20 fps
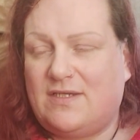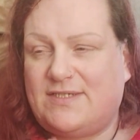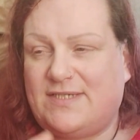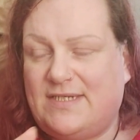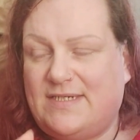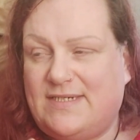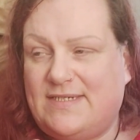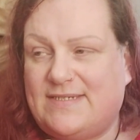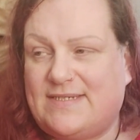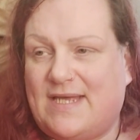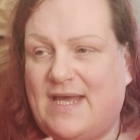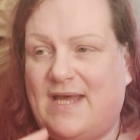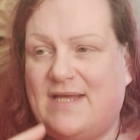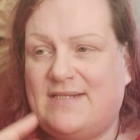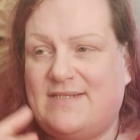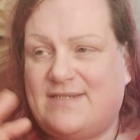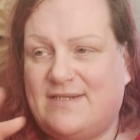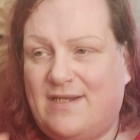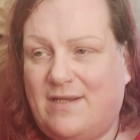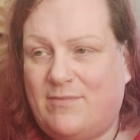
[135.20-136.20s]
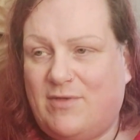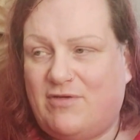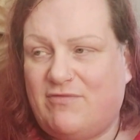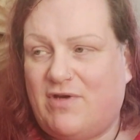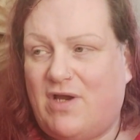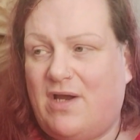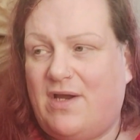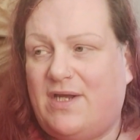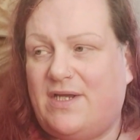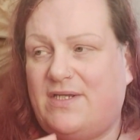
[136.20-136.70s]
CT scans and
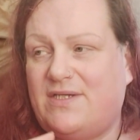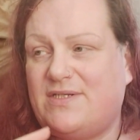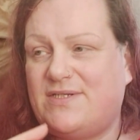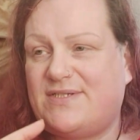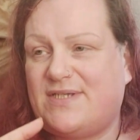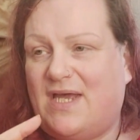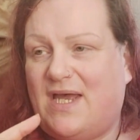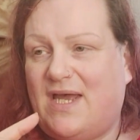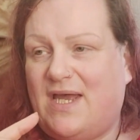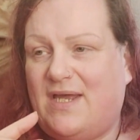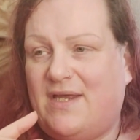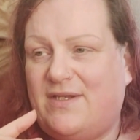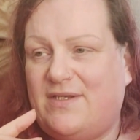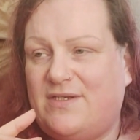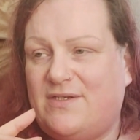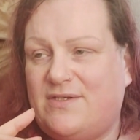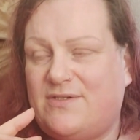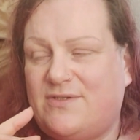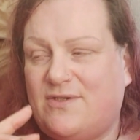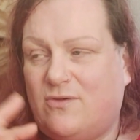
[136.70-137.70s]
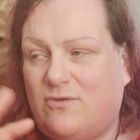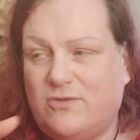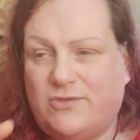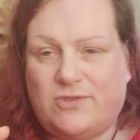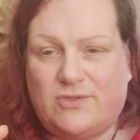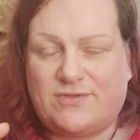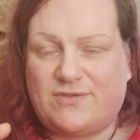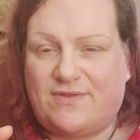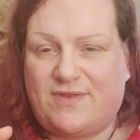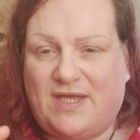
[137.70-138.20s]
MRIs and all
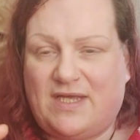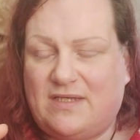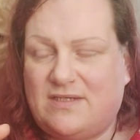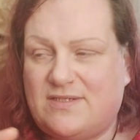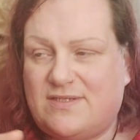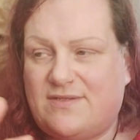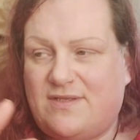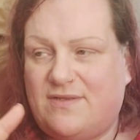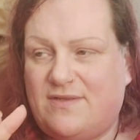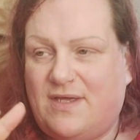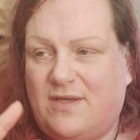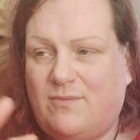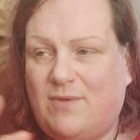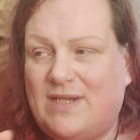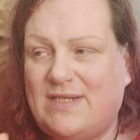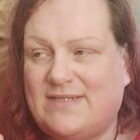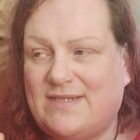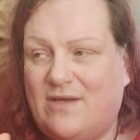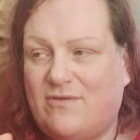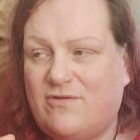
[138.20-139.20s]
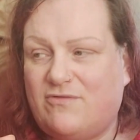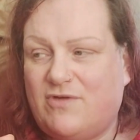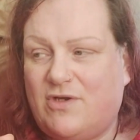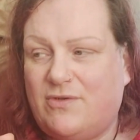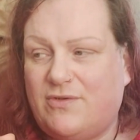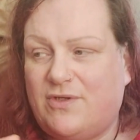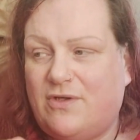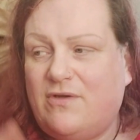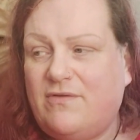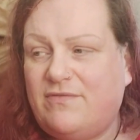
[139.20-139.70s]
sorts of things that they went down the
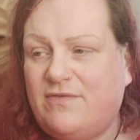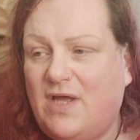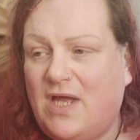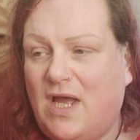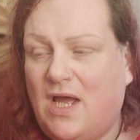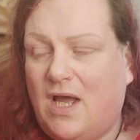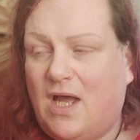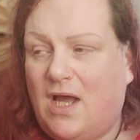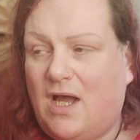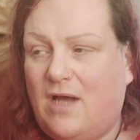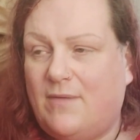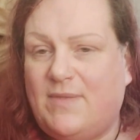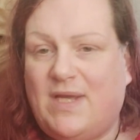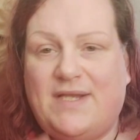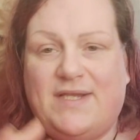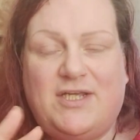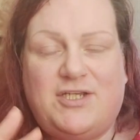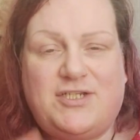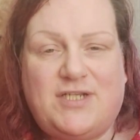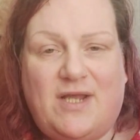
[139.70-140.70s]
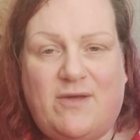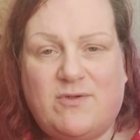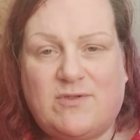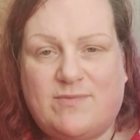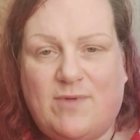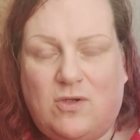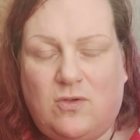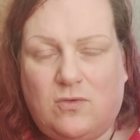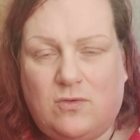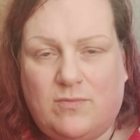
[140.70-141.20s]
road of. Initially it was
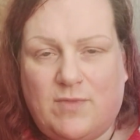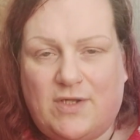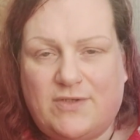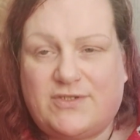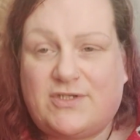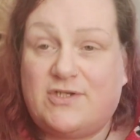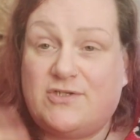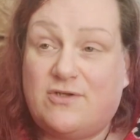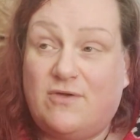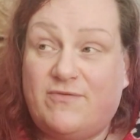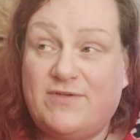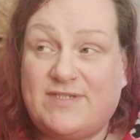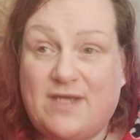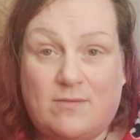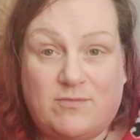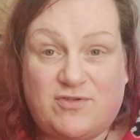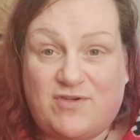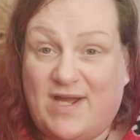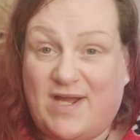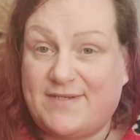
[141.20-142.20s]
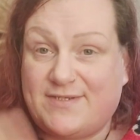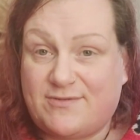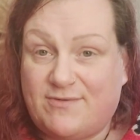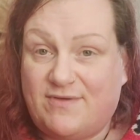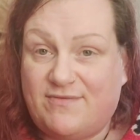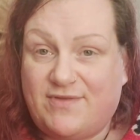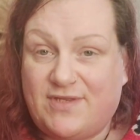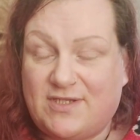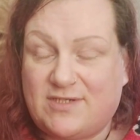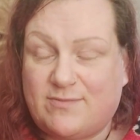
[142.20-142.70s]
my hormones, because obviously I'm trans, so
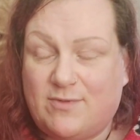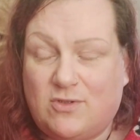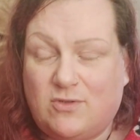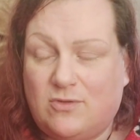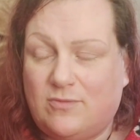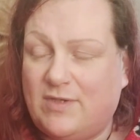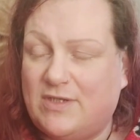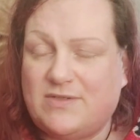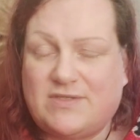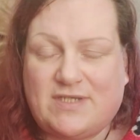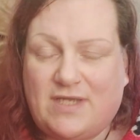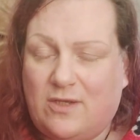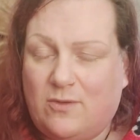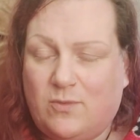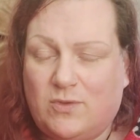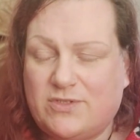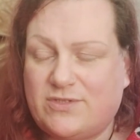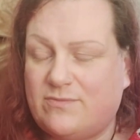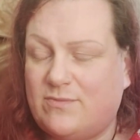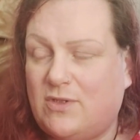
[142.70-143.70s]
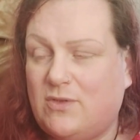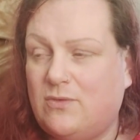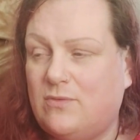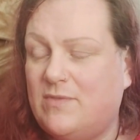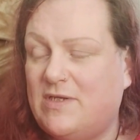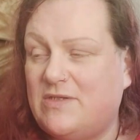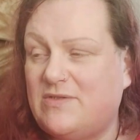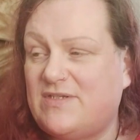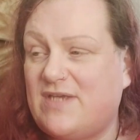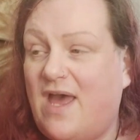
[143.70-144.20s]
everything's my hormones. It wasn't my
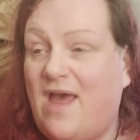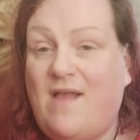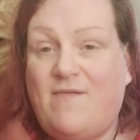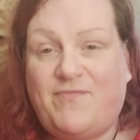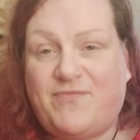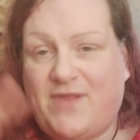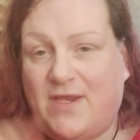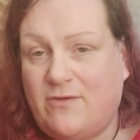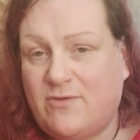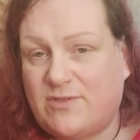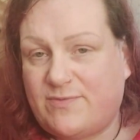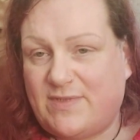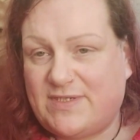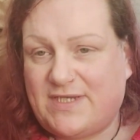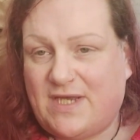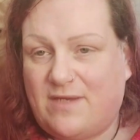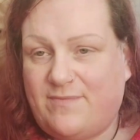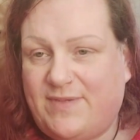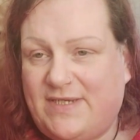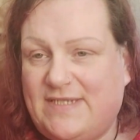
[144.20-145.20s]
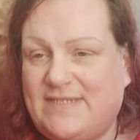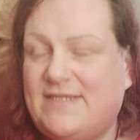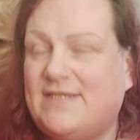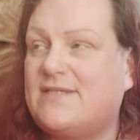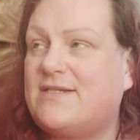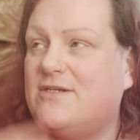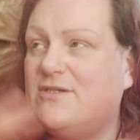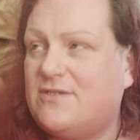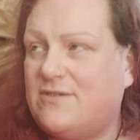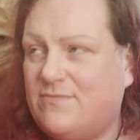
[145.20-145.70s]
hormones. Then it was my
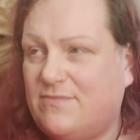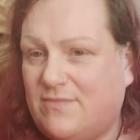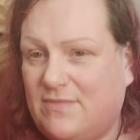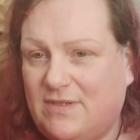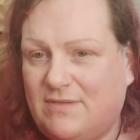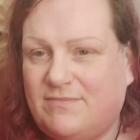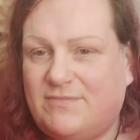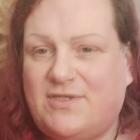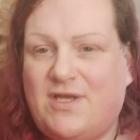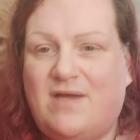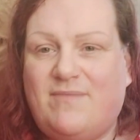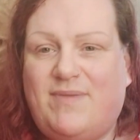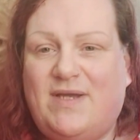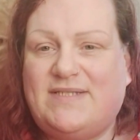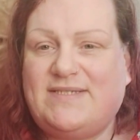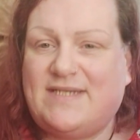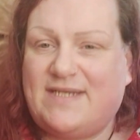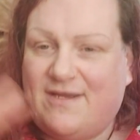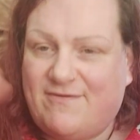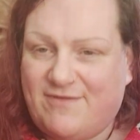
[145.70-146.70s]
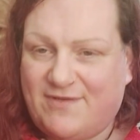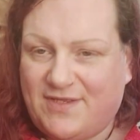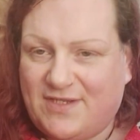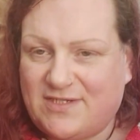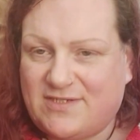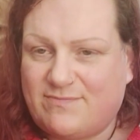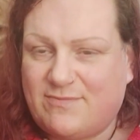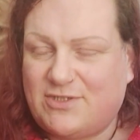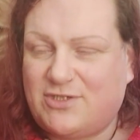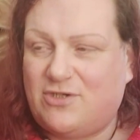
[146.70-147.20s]
diabetes, because I'm diabetic,
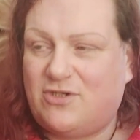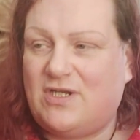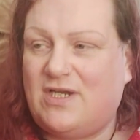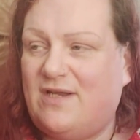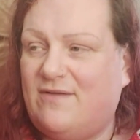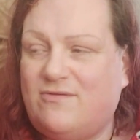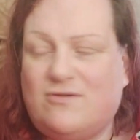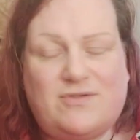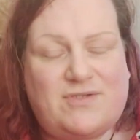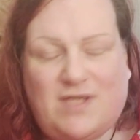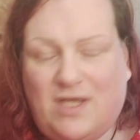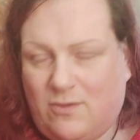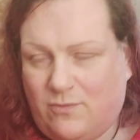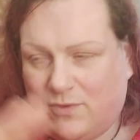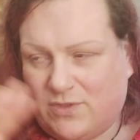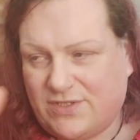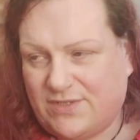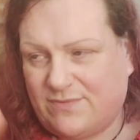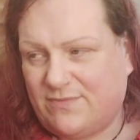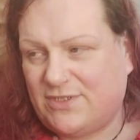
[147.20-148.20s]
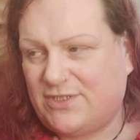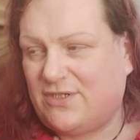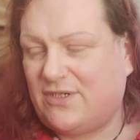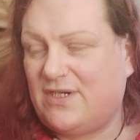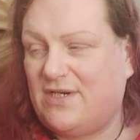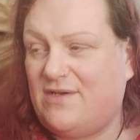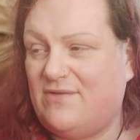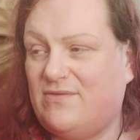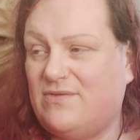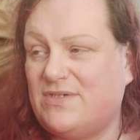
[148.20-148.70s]
everything's my sugar levels. It wasn't my
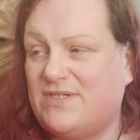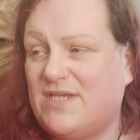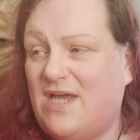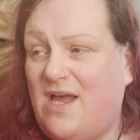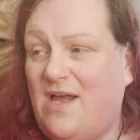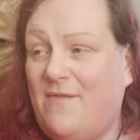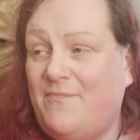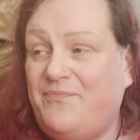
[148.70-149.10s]
sugar levels.